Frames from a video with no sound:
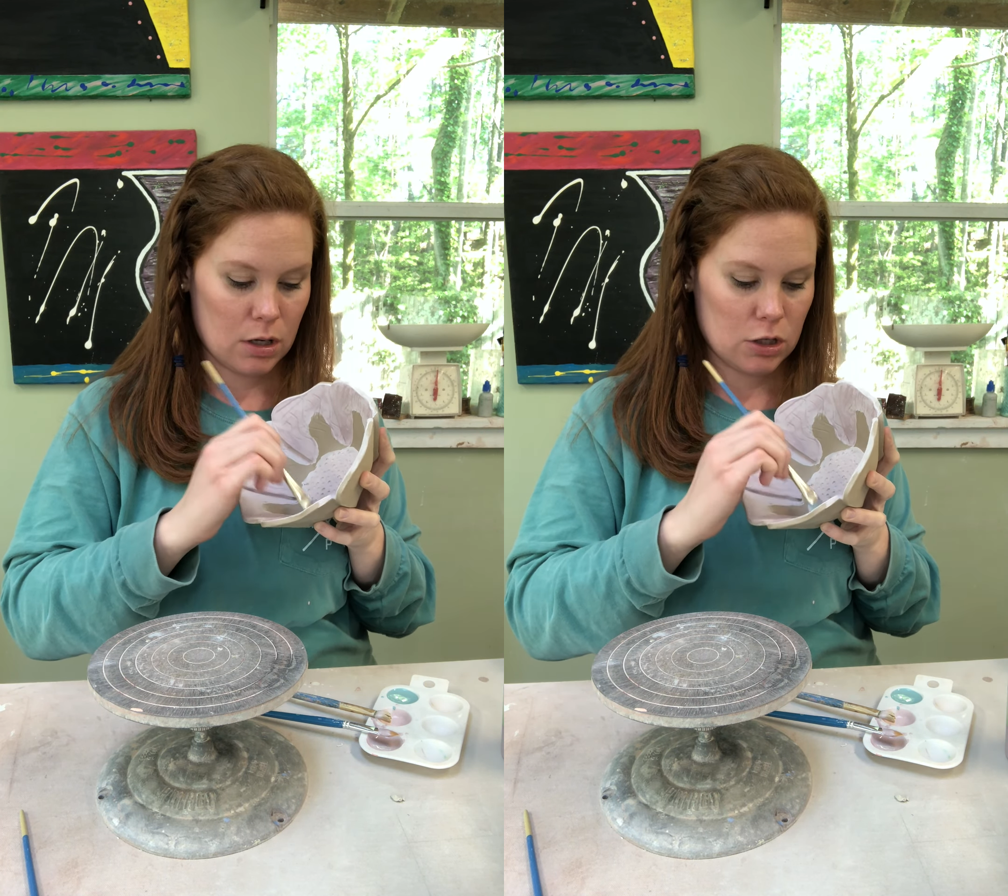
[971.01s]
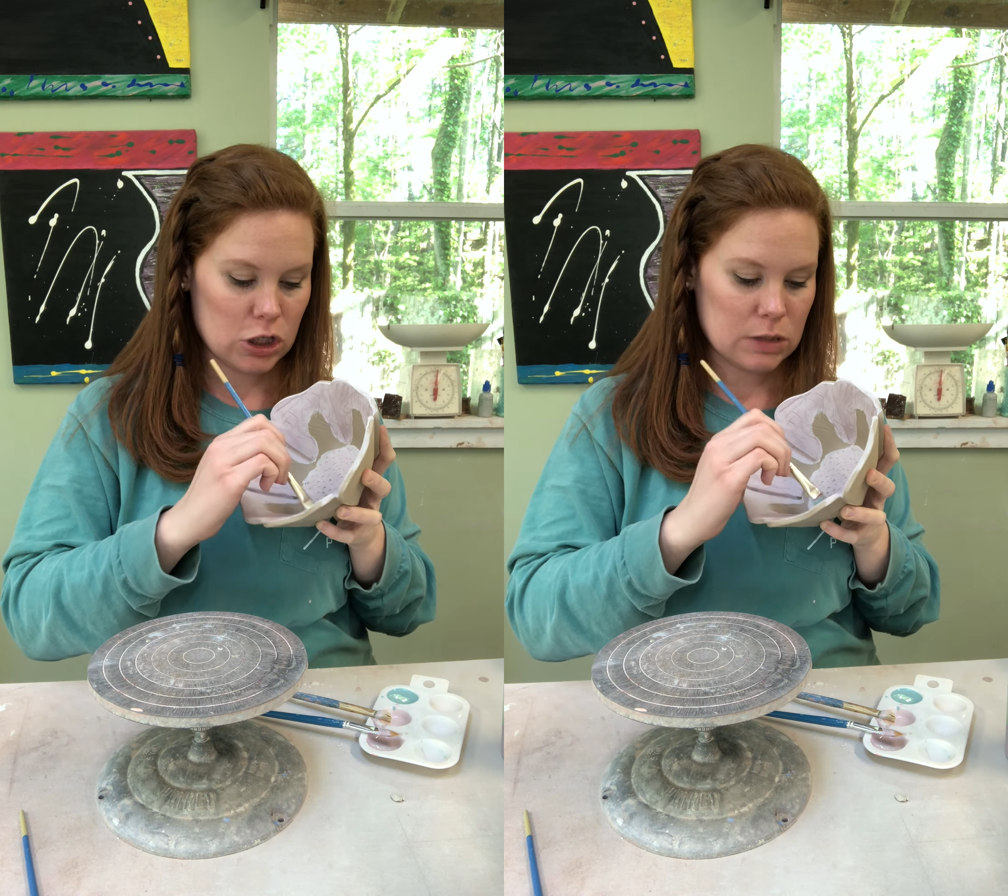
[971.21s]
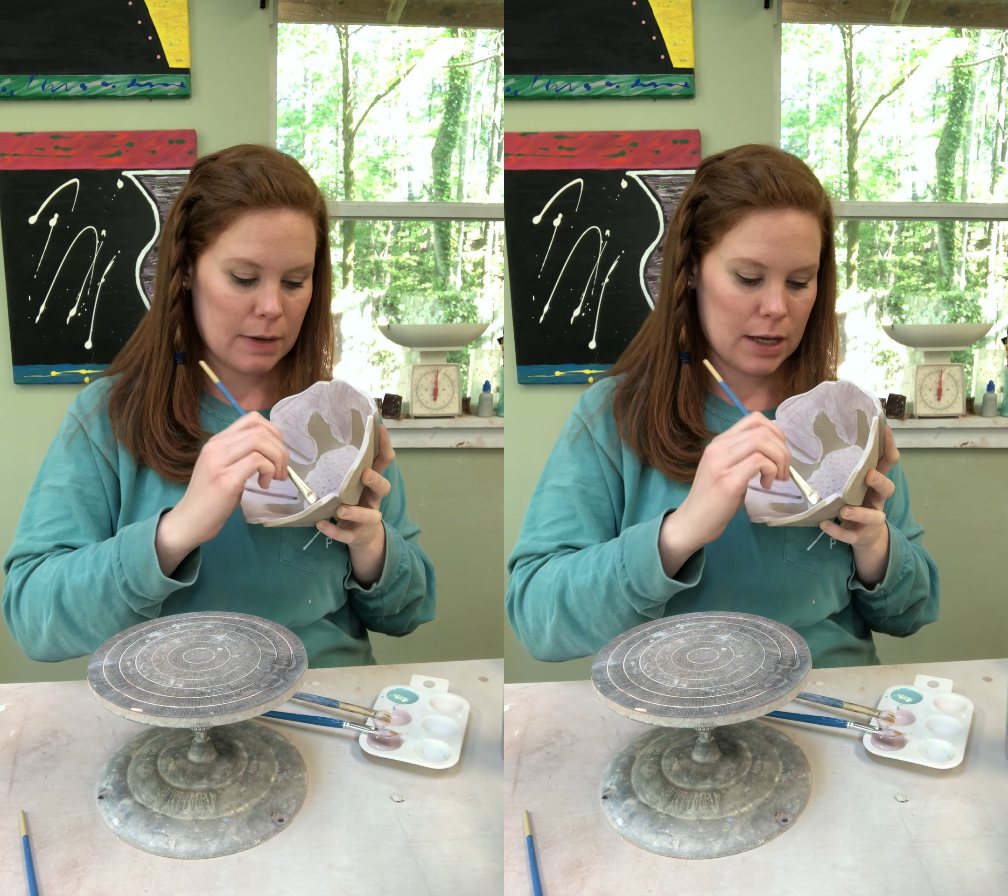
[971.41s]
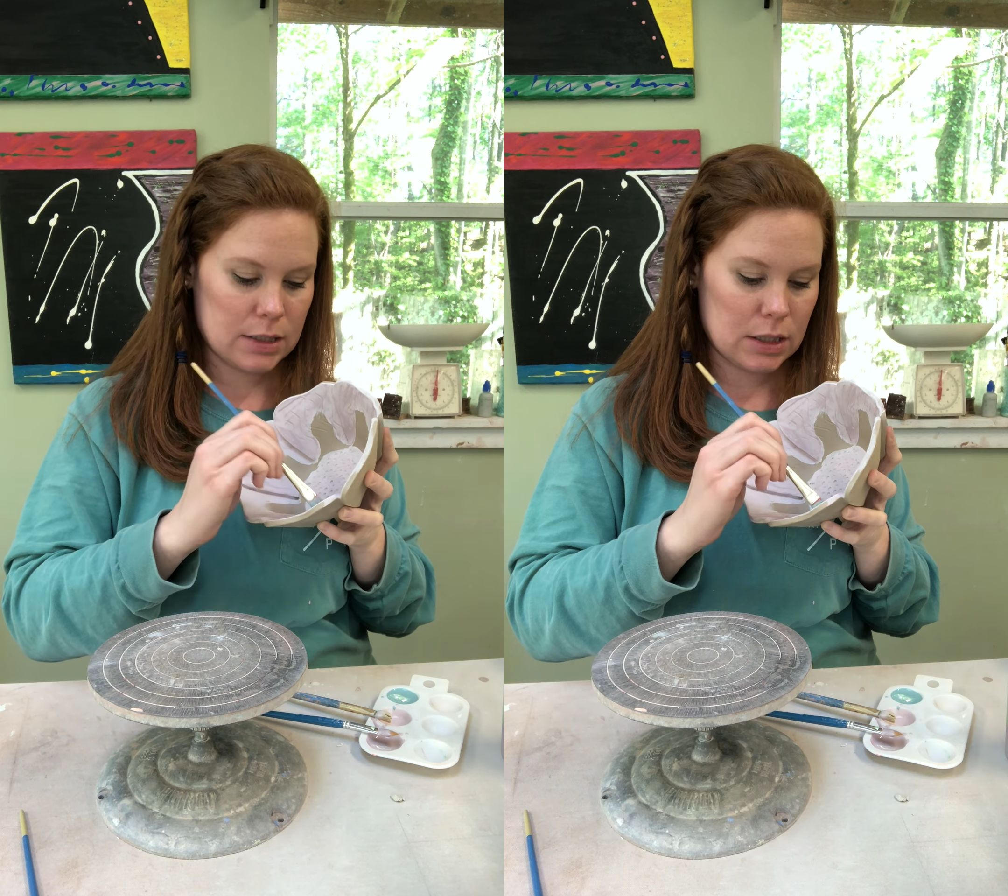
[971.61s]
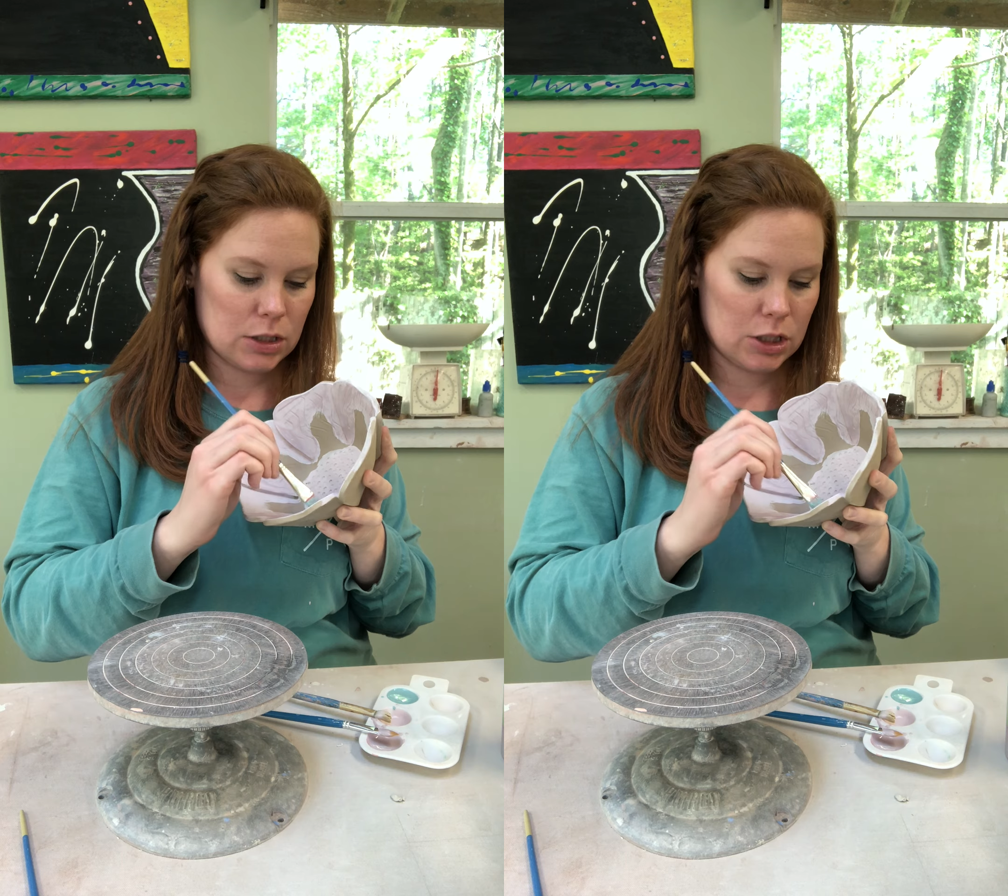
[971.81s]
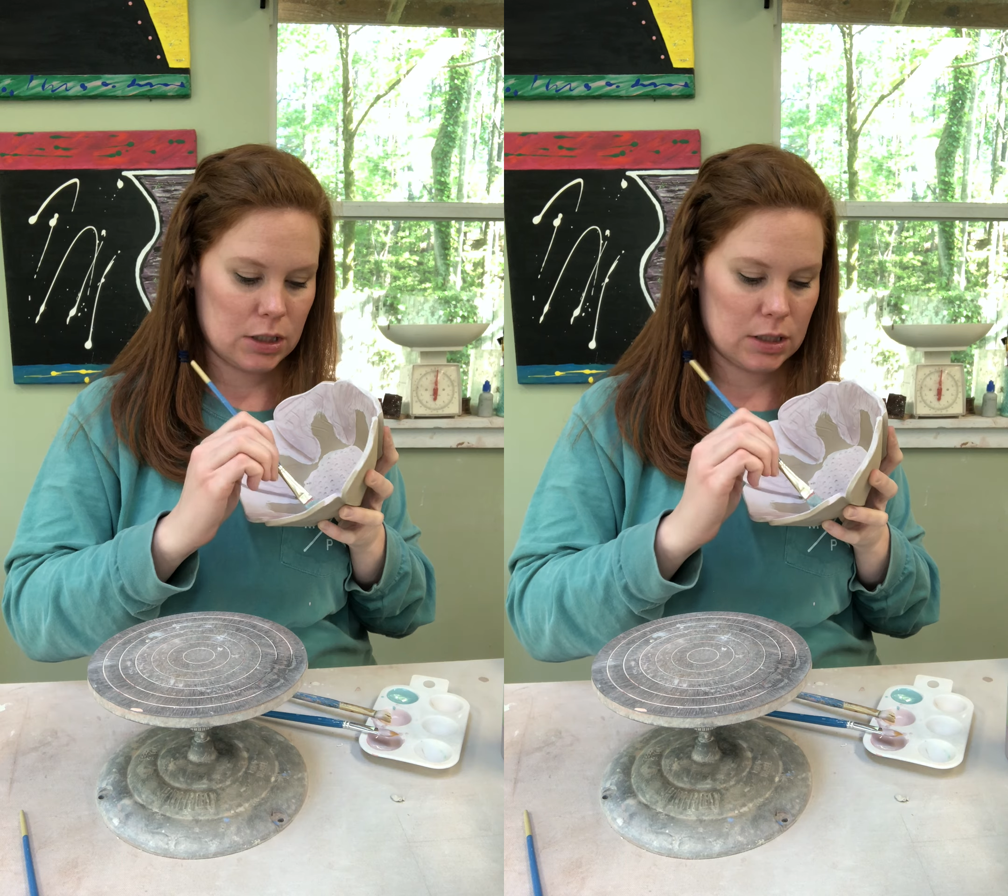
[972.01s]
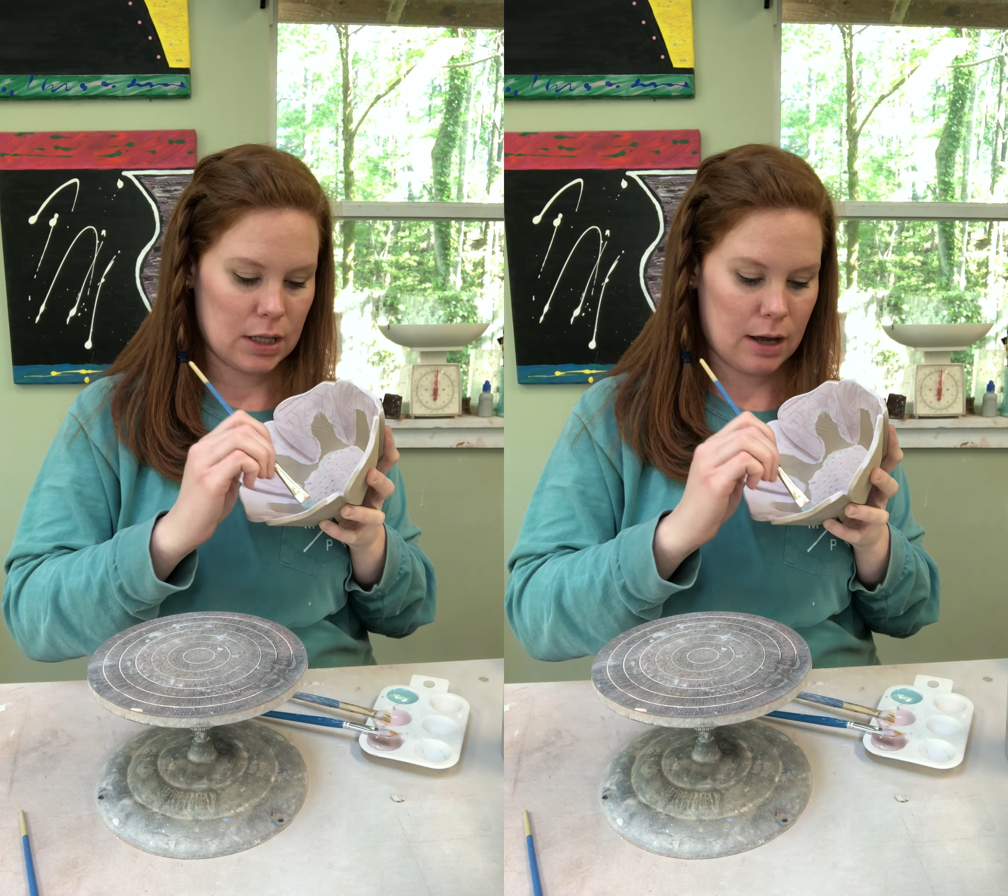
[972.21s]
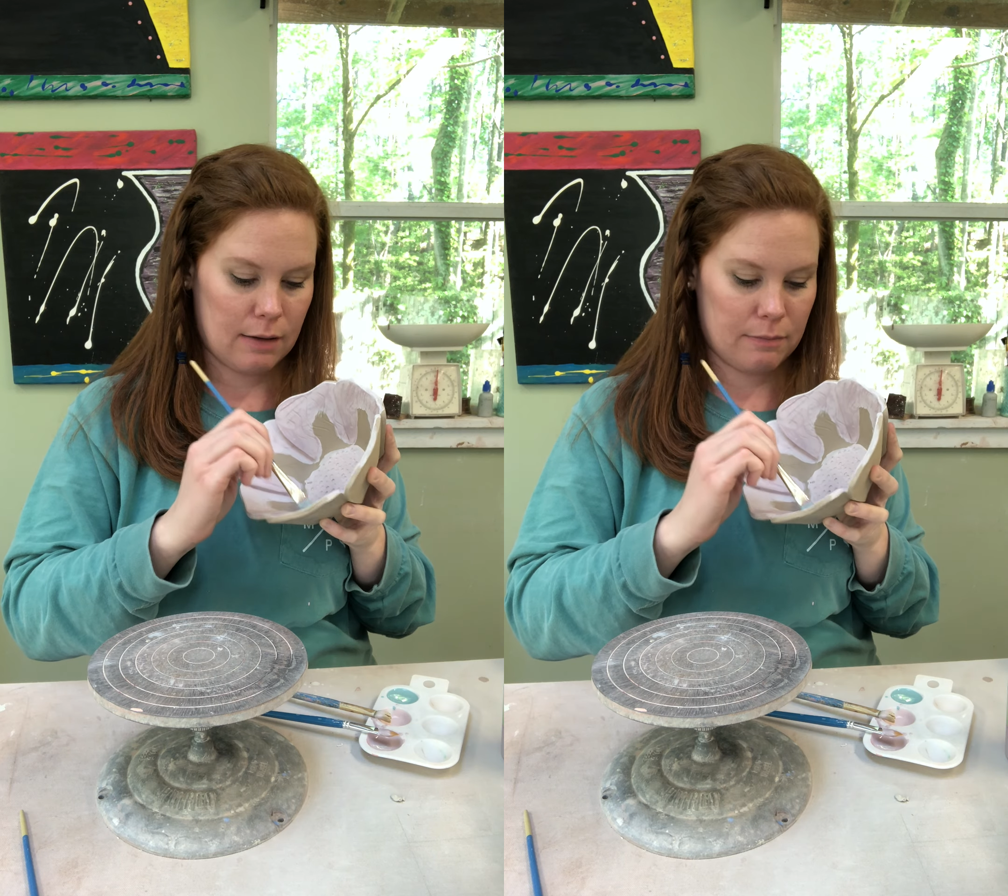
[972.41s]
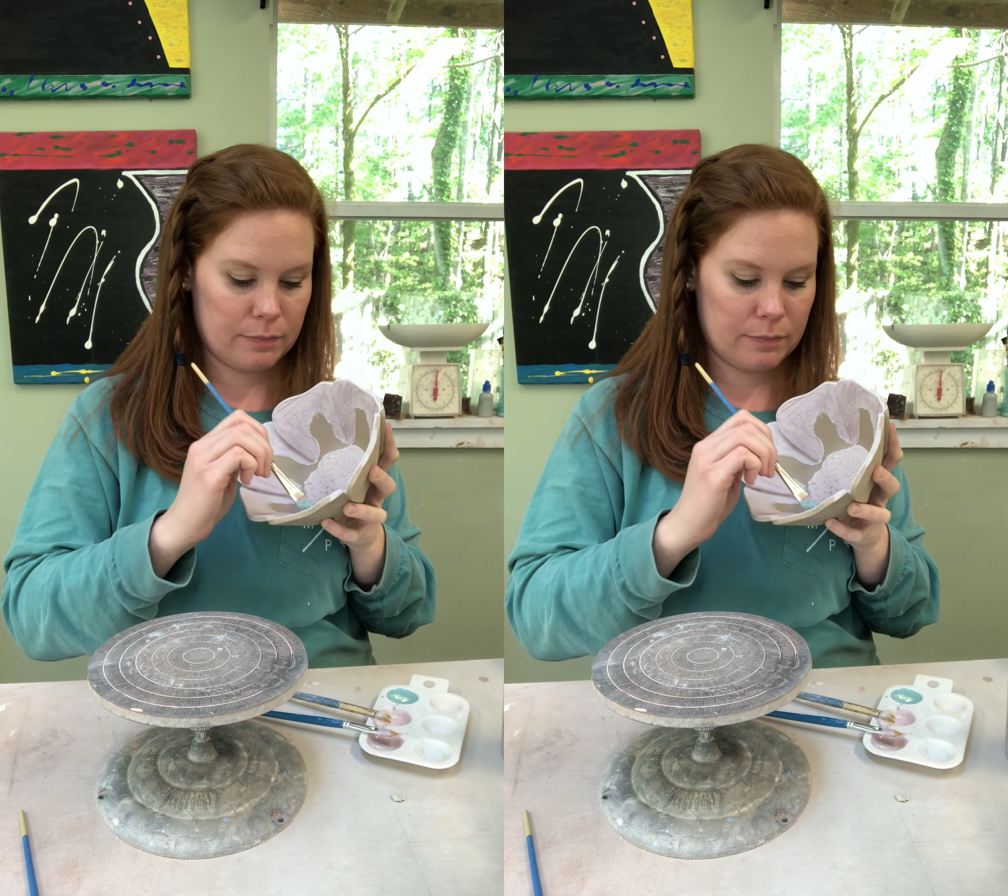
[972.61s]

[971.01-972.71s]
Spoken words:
just pay attention to that.